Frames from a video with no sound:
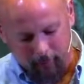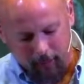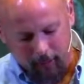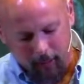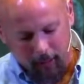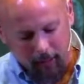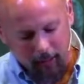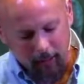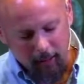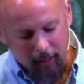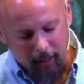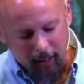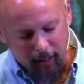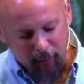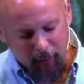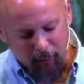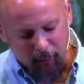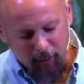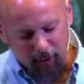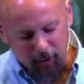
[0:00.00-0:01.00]
and
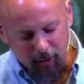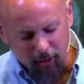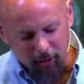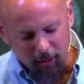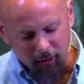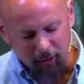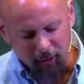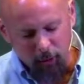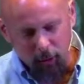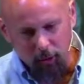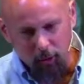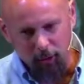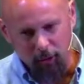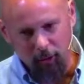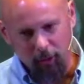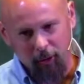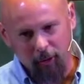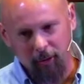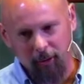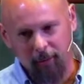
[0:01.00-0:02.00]
give to this
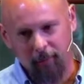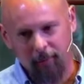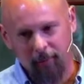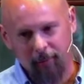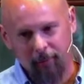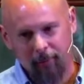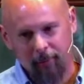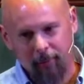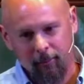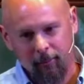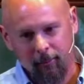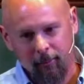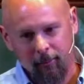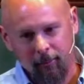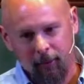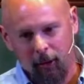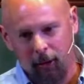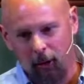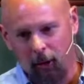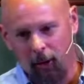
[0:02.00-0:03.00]
world
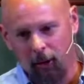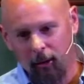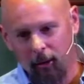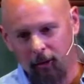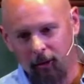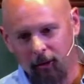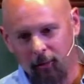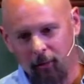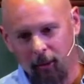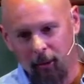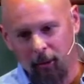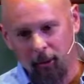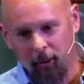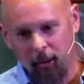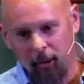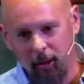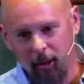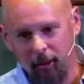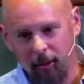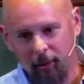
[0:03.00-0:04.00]
all its
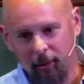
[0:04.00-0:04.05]
beauty?